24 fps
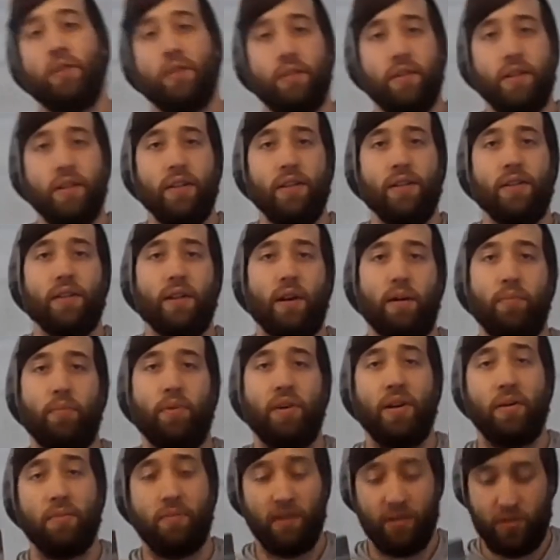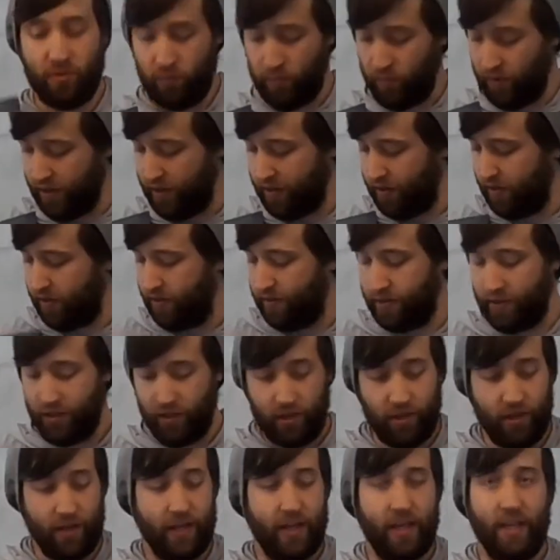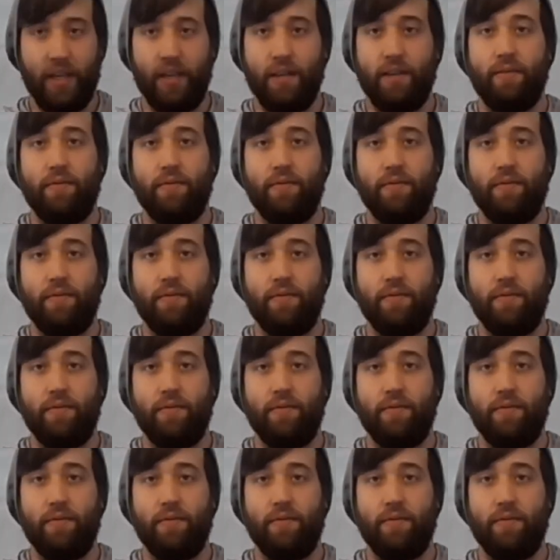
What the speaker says: these are pretty much what you're gonna get